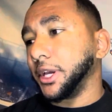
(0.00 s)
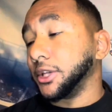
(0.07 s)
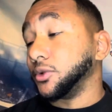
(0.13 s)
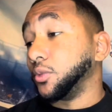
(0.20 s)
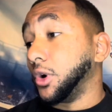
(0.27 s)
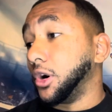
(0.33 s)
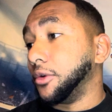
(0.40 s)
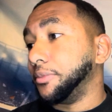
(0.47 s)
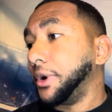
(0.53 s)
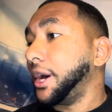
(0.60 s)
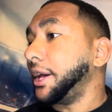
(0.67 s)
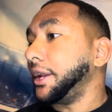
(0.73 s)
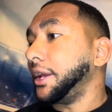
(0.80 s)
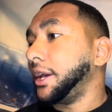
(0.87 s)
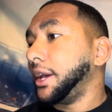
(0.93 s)
as well,
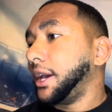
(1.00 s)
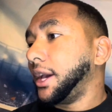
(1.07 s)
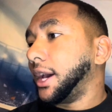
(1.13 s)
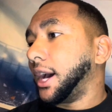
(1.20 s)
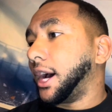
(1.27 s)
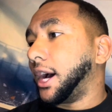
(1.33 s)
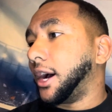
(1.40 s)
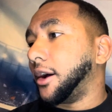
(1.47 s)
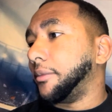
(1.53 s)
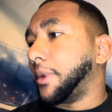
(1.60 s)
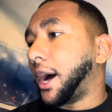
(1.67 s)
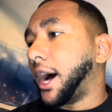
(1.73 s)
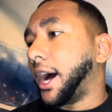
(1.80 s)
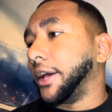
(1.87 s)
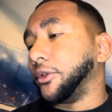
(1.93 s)
but
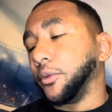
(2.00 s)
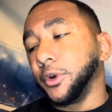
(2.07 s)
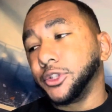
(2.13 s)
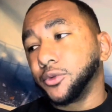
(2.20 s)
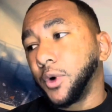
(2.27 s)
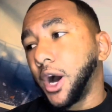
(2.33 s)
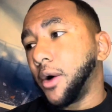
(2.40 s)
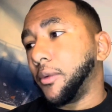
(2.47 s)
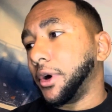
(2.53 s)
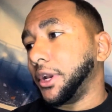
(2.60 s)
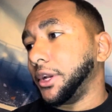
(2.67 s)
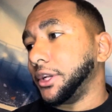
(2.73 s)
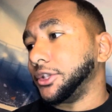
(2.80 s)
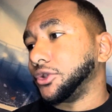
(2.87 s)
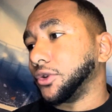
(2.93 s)
the reason why I wanted
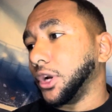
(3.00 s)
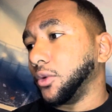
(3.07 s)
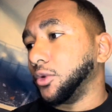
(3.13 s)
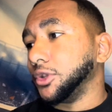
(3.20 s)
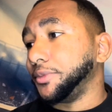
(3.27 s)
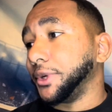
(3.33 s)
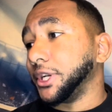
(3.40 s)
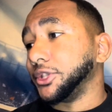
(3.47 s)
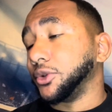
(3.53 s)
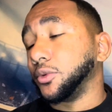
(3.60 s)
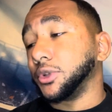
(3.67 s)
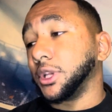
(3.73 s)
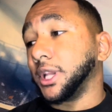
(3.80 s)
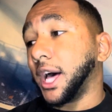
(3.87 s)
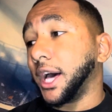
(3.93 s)
to trade was because there was
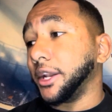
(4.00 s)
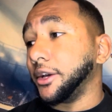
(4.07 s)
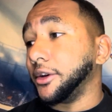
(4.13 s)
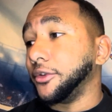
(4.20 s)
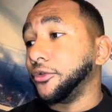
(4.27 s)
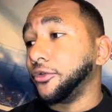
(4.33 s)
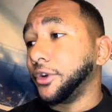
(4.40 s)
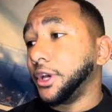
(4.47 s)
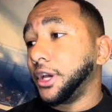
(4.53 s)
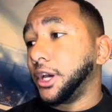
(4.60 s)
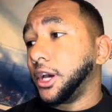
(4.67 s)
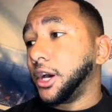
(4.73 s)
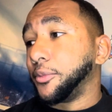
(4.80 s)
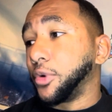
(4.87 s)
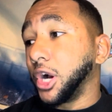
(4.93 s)
a lot of
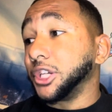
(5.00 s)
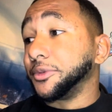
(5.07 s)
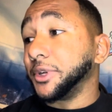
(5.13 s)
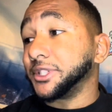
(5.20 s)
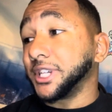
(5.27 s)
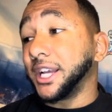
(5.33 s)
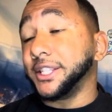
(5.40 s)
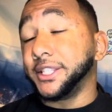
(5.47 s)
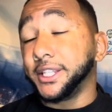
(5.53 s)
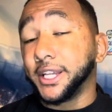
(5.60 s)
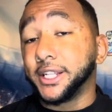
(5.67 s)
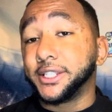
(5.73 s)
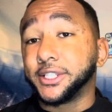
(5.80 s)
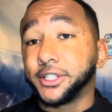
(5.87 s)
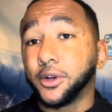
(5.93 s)
prospects I
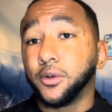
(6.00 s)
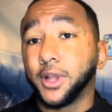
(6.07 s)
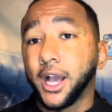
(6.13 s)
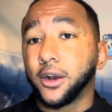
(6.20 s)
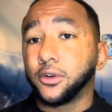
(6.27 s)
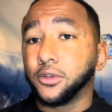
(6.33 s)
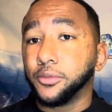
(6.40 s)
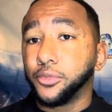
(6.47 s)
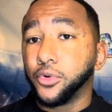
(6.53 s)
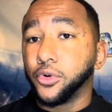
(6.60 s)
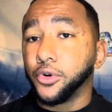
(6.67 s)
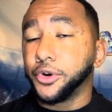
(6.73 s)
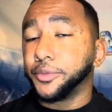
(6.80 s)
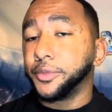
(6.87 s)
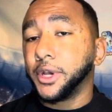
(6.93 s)
did still like on the
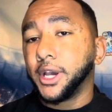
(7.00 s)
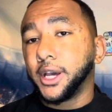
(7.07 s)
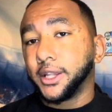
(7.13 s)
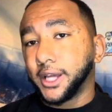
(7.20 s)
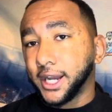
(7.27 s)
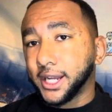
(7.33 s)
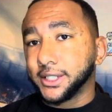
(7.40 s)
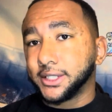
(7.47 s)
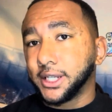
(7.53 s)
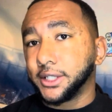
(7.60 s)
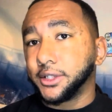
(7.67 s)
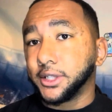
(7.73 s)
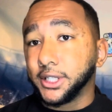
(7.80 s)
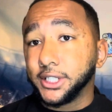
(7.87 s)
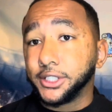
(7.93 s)
board. Like I said,
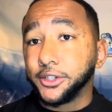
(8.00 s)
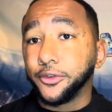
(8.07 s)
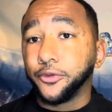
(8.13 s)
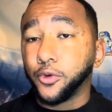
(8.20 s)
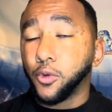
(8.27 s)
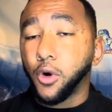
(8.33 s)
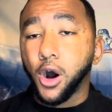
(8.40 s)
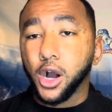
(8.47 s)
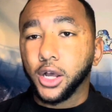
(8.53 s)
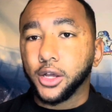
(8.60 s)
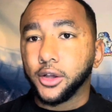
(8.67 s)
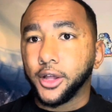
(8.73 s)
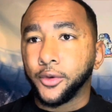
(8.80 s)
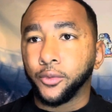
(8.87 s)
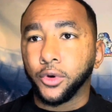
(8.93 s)
Talisi
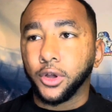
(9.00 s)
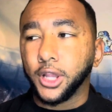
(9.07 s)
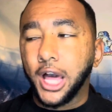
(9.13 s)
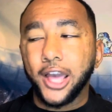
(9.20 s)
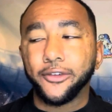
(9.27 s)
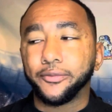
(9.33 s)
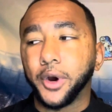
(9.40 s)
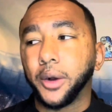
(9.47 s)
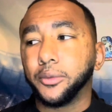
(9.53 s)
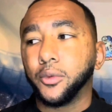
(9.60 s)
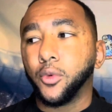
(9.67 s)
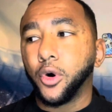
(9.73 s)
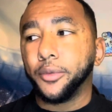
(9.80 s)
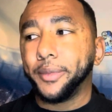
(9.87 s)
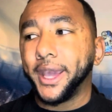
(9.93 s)
Fuaga in real life probably
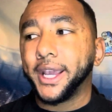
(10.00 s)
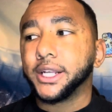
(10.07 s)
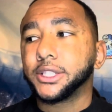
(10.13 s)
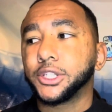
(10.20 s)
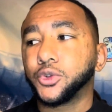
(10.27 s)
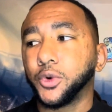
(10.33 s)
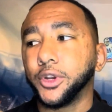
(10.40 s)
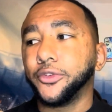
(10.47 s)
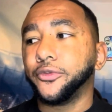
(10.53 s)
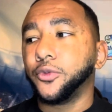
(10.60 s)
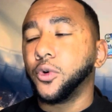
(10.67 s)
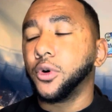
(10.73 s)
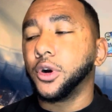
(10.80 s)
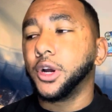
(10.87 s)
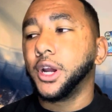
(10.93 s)
won't make it to
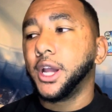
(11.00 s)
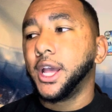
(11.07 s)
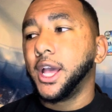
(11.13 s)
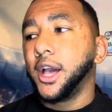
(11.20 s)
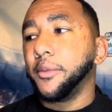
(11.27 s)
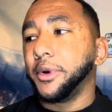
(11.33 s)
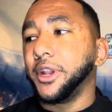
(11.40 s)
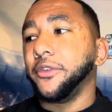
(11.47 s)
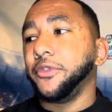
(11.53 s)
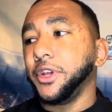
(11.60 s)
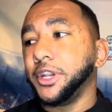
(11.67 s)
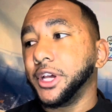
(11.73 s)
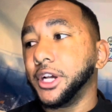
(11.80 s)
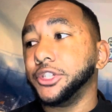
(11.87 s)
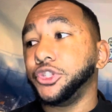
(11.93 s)
24, but if he
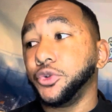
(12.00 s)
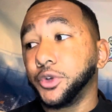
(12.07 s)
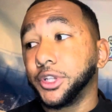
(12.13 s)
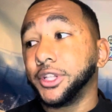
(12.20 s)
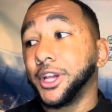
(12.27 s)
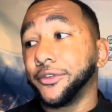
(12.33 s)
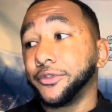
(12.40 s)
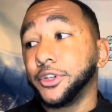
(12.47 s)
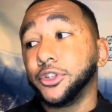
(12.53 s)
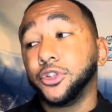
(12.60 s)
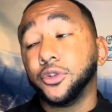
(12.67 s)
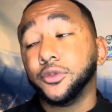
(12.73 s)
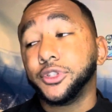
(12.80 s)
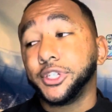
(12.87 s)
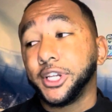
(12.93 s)
does, you can definitely
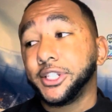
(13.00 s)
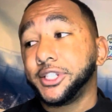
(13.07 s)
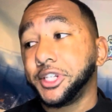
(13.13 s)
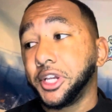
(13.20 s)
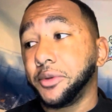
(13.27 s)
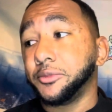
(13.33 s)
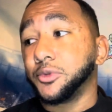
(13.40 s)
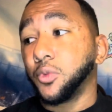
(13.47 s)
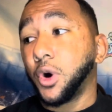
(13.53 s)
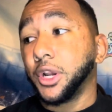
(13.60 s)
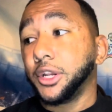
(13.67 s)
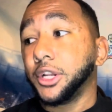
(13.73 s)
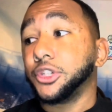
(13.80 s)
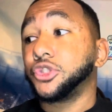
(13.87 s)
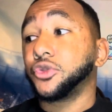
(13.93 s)
do see teams
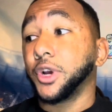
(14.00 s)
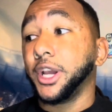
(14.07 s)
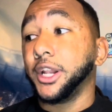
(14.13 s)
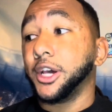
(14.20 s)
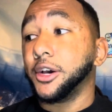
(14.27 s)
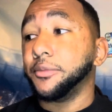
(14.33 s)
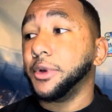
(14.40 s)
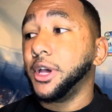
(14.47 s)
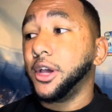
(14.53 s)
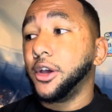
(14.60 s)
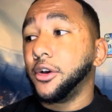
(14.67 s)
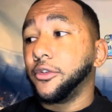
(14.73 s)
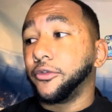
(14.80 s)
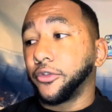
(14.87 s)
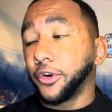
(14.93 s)
wanting to trade up
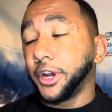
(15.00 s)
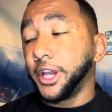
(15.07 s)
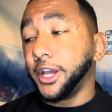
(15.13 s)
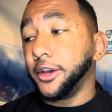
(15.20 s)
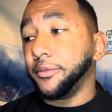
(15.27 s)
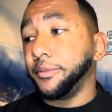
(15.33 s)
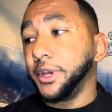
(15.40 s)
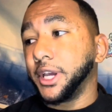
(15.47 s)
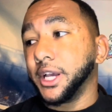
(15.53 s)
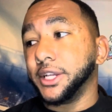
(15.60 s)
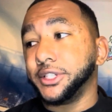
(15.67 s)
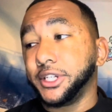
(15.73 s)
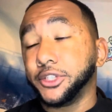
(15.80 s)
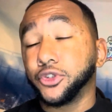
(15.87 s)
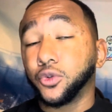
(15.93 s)
for him because
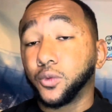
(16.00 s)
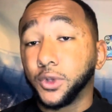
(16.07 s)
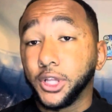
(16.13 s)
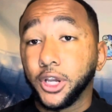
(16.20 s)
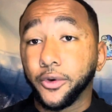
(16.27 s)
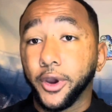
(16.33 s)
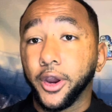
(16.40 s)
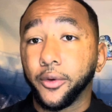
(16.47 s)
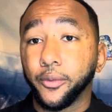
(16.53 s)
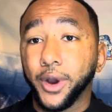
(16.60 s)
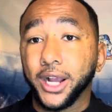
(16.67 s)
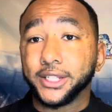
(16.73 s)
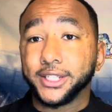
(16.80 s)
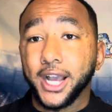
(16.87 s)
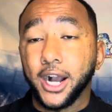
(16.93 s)
he's a really great
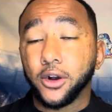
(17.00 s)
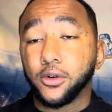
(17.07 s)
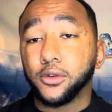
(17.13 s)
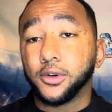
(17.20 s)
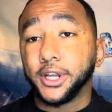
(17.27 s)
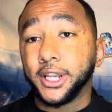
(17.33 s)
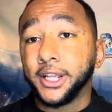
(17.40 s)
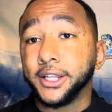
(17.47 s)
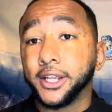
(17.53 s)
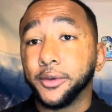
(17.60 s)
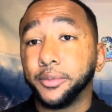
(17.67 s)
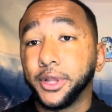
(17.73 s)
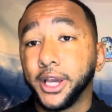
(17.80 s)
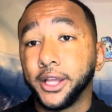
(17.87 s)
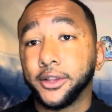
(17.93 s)
right tackle and he did
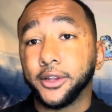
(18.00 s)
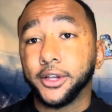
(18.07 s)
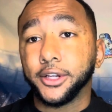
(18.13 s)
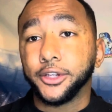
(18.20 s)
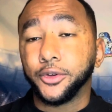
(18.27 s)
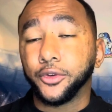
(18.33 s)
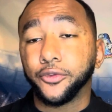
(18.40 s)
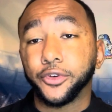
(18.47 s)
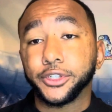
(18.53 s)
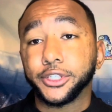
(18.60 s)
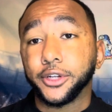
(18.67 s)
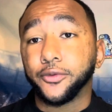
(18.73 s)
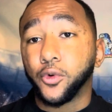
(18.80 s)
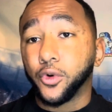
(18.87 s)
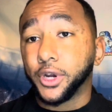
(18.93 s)
play in the University
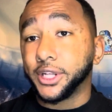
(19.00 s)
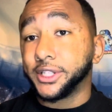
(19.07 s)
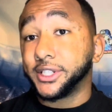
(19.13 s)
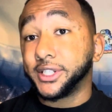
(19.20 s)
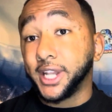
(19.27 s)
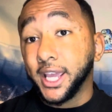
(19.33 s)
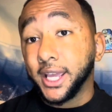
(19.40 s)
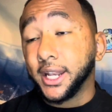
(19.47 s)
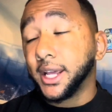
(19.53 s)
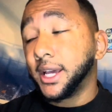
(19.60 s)
of Oregon State.